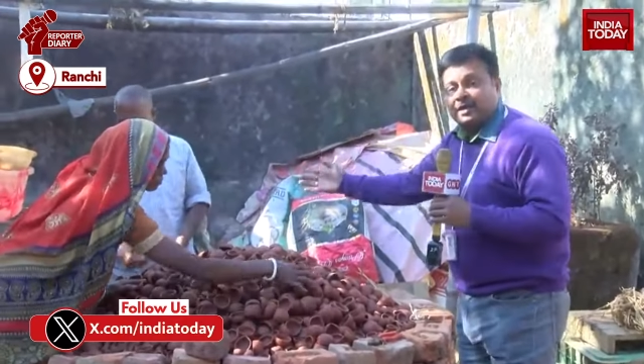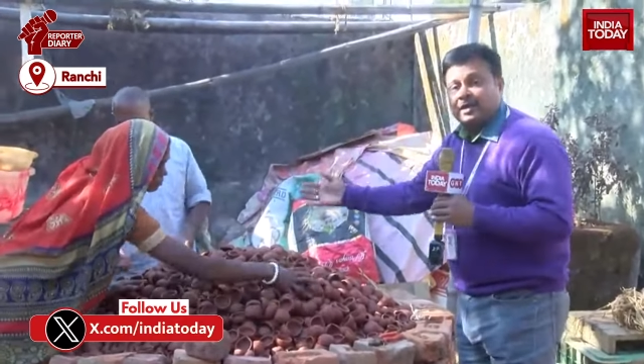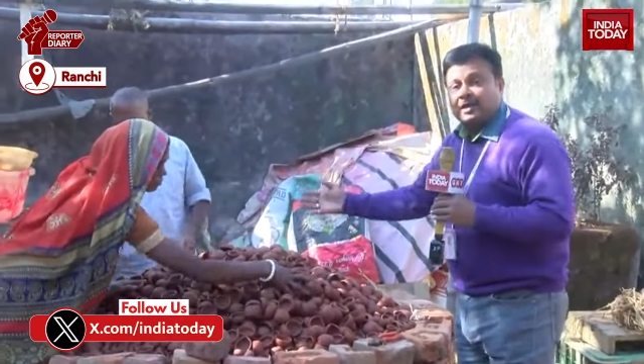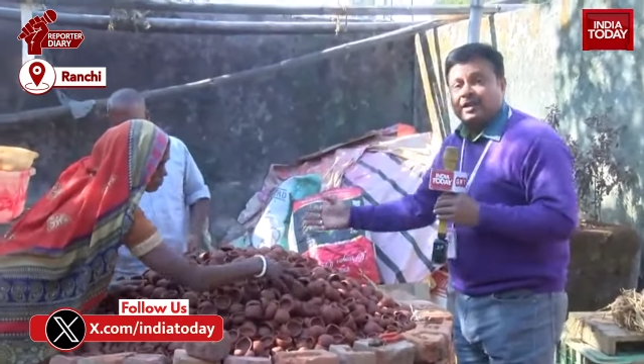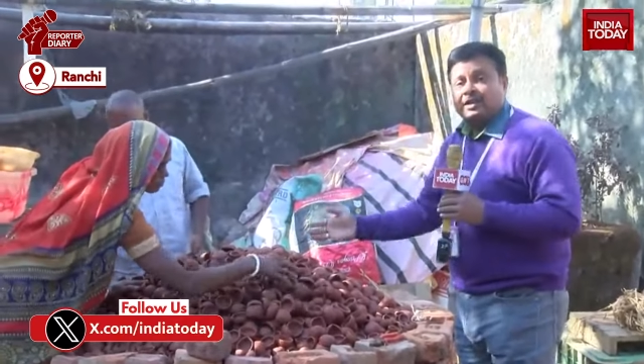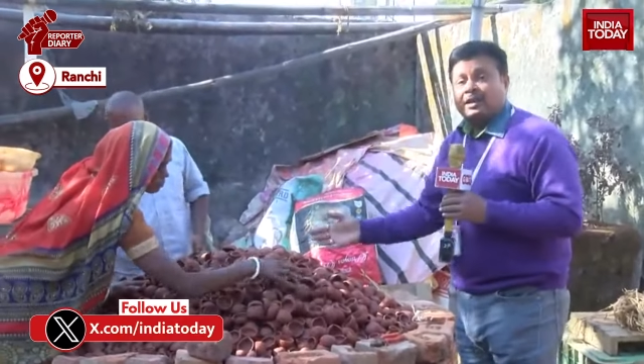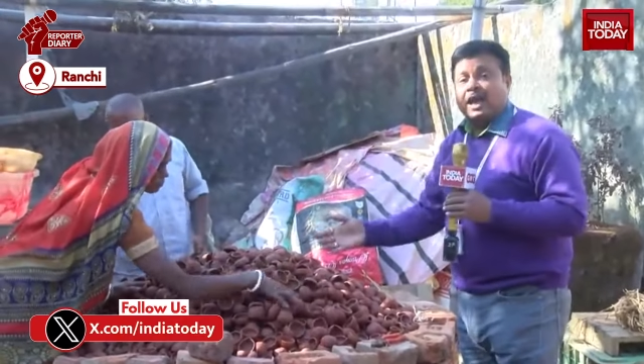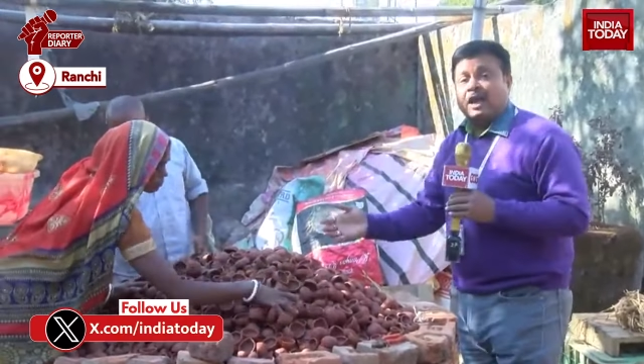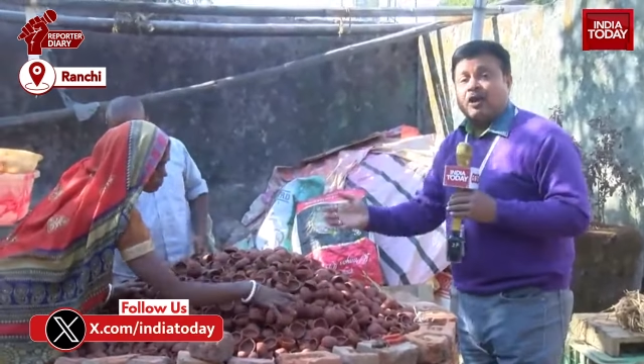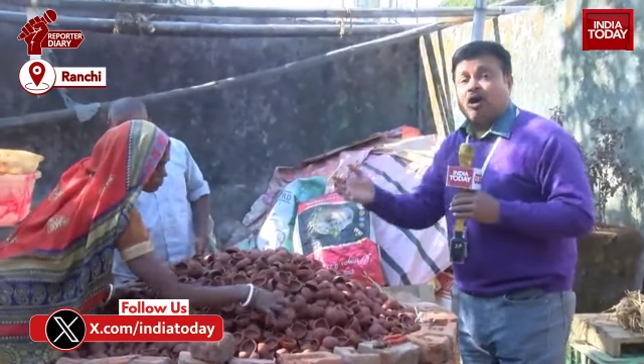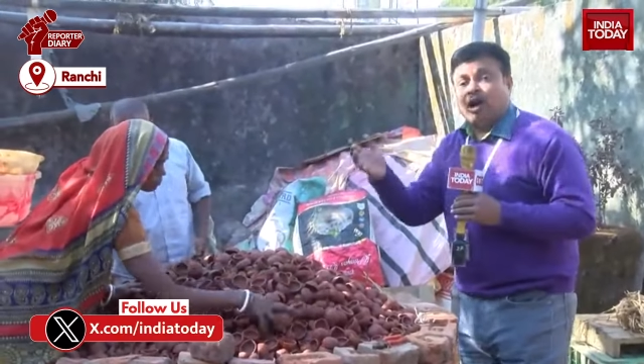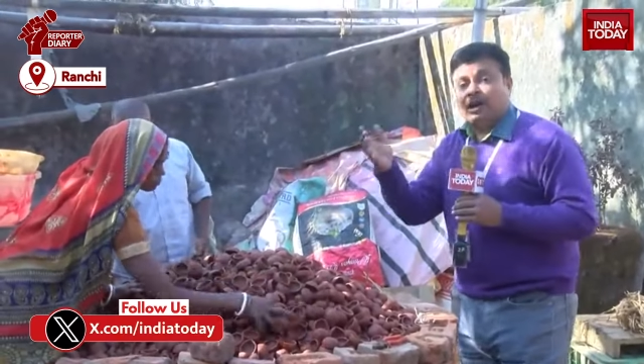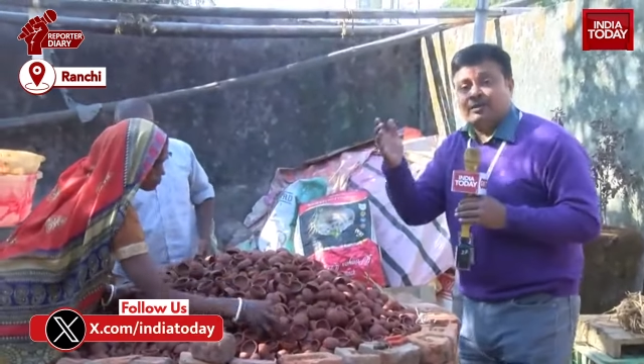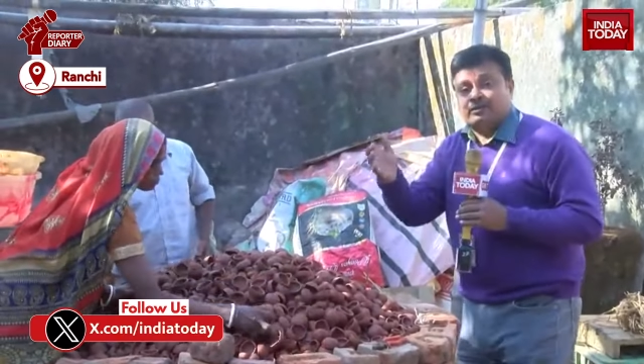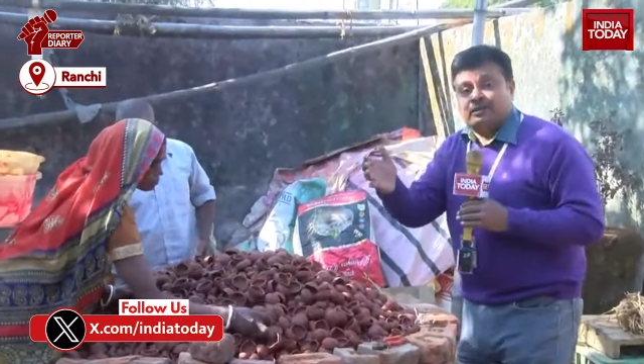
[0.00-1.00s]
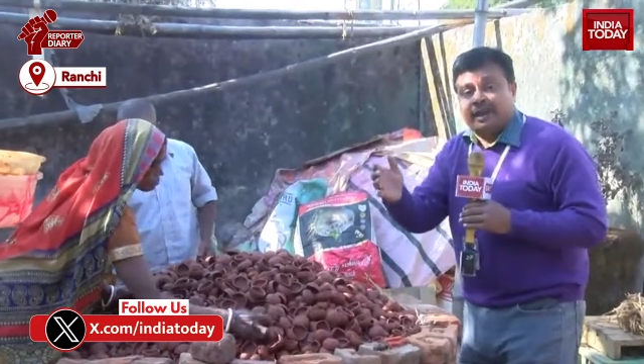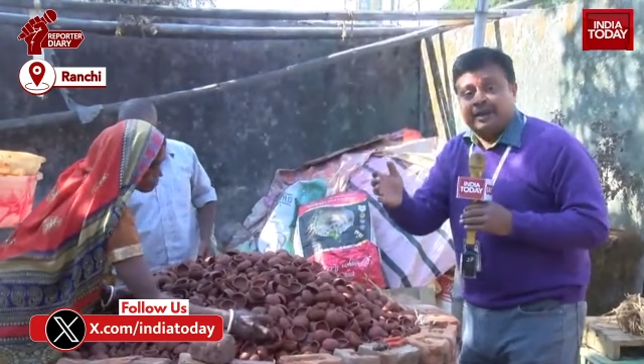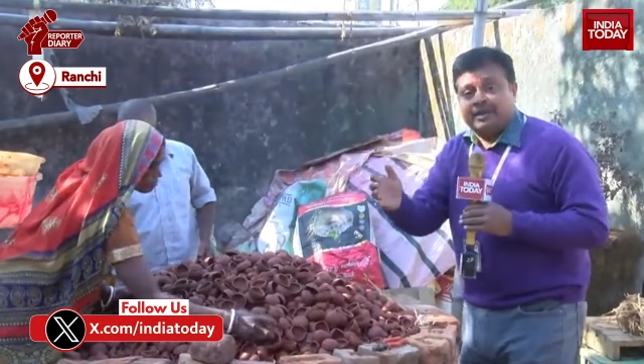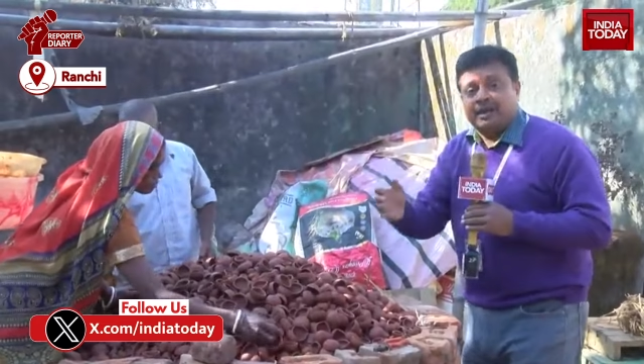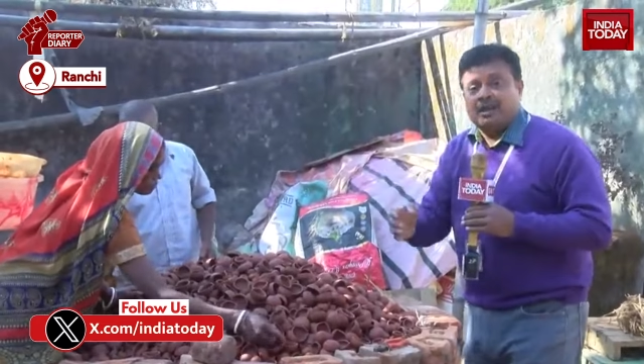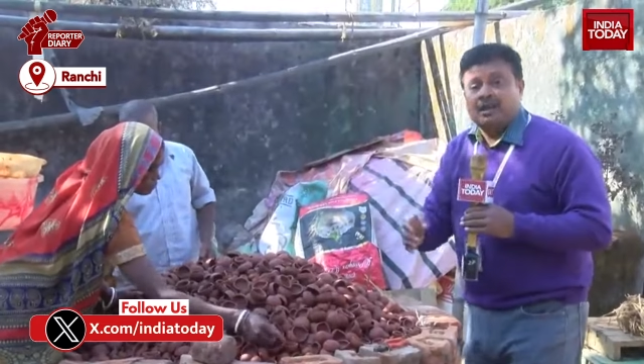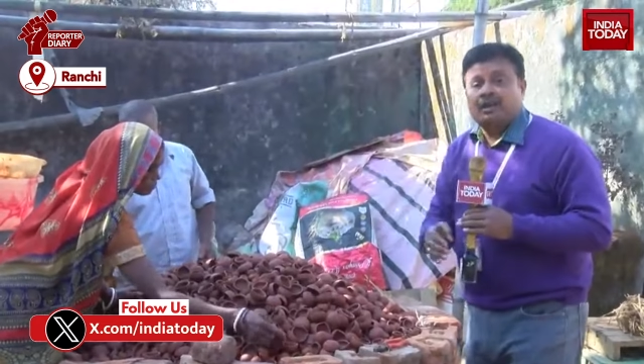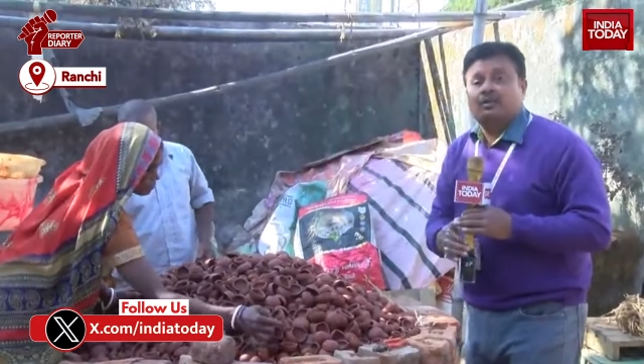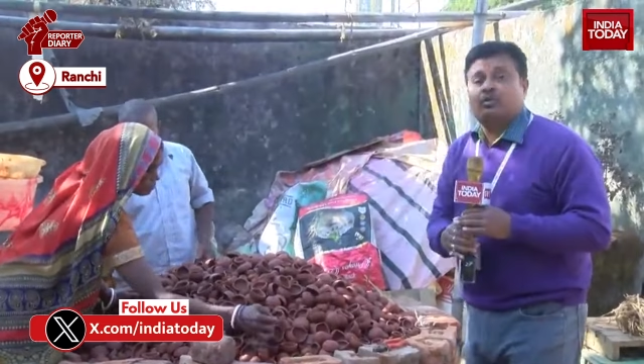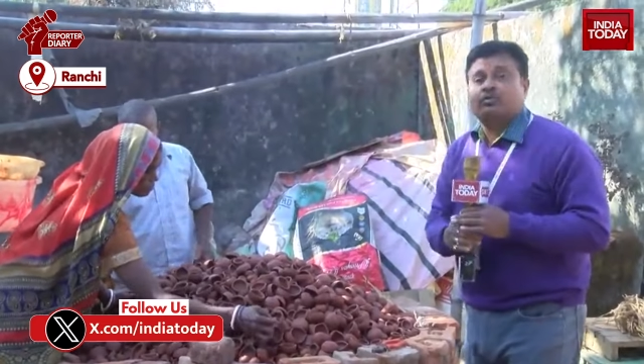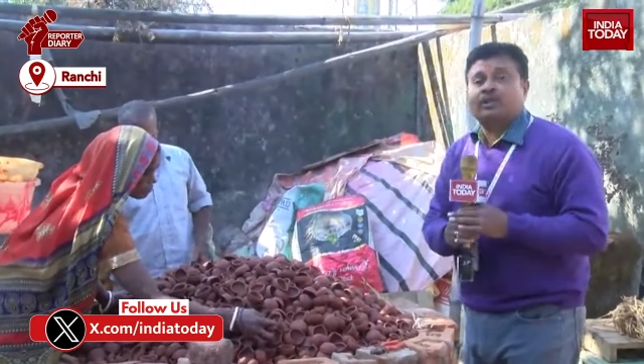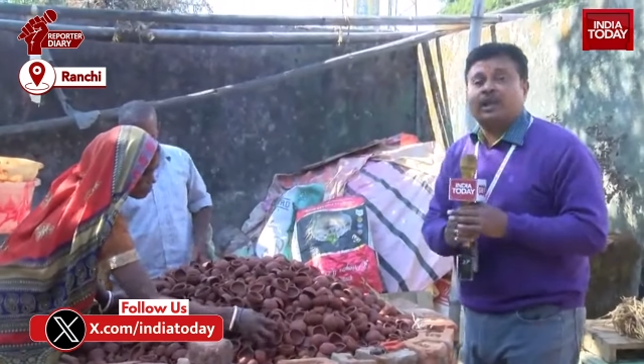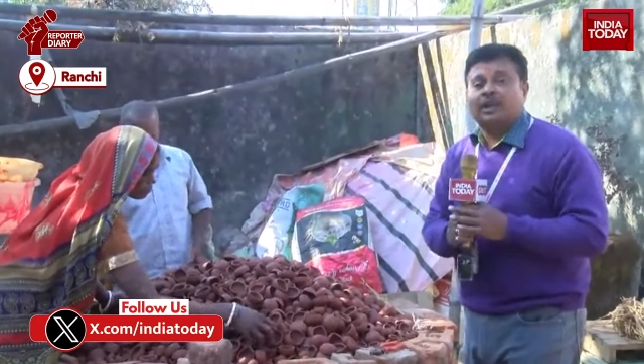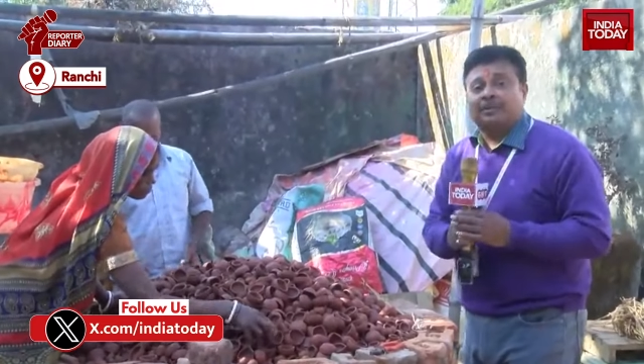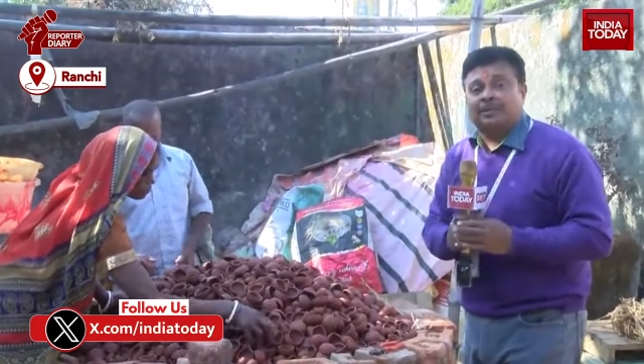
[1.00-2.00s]
They are all set to
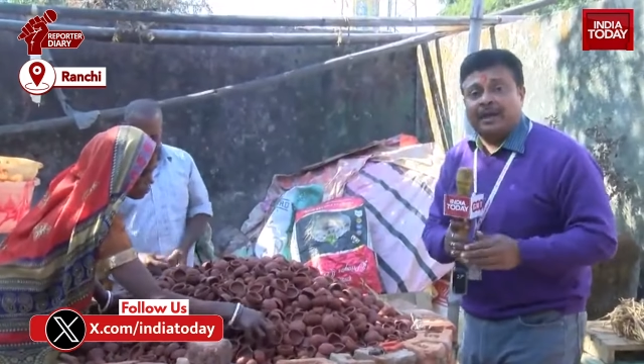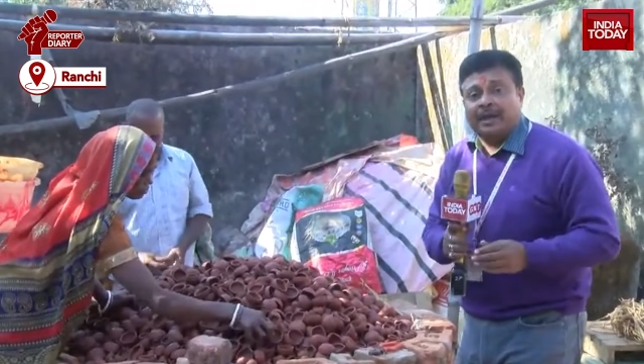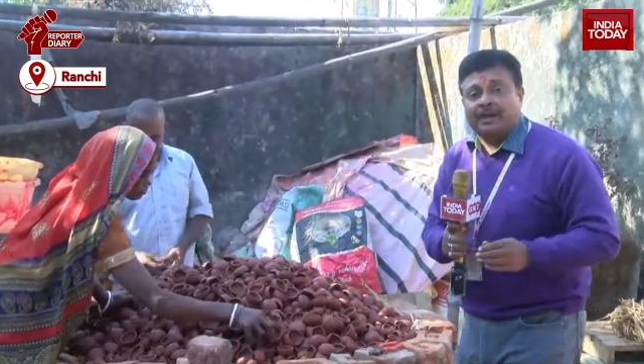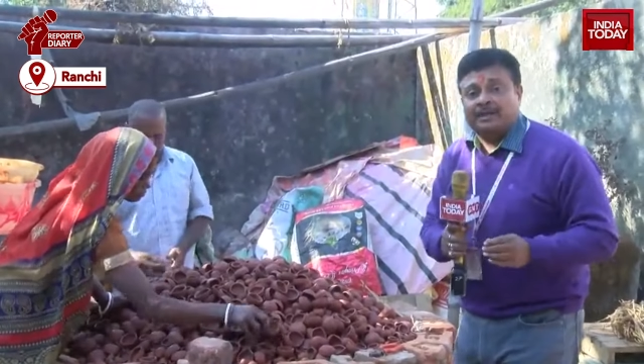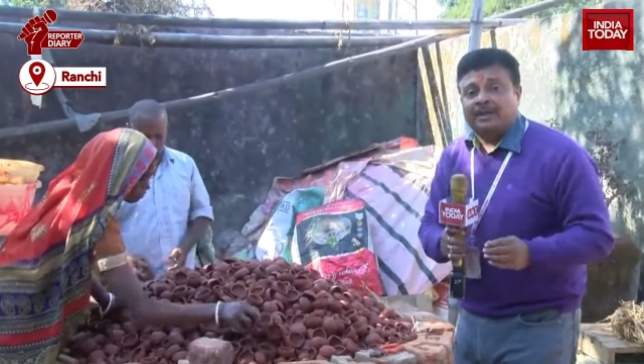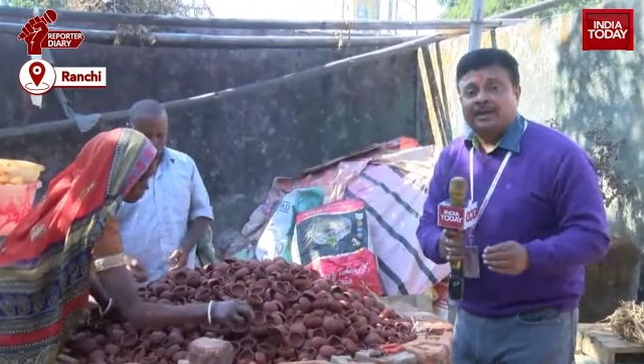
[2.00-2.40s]
celebrate